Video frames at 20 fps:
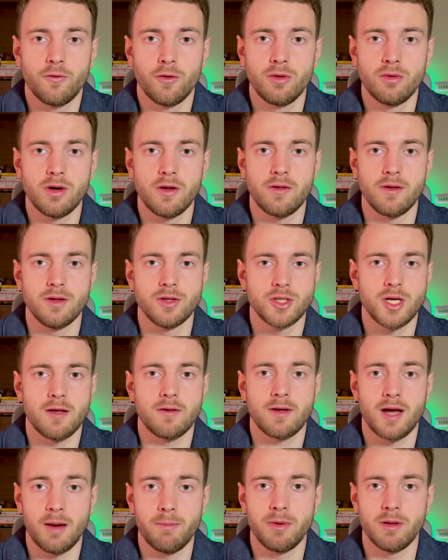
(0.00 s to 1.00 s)
followers in
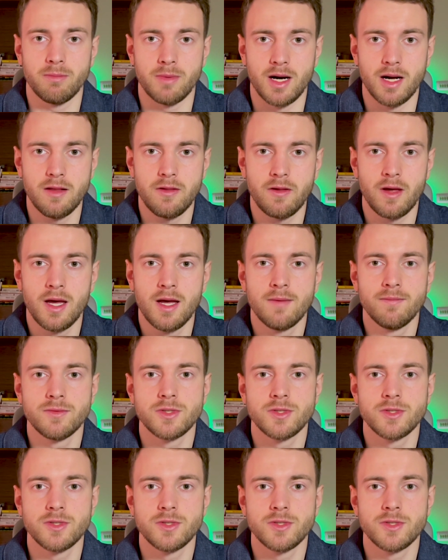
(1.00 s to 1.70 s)
just a couple months,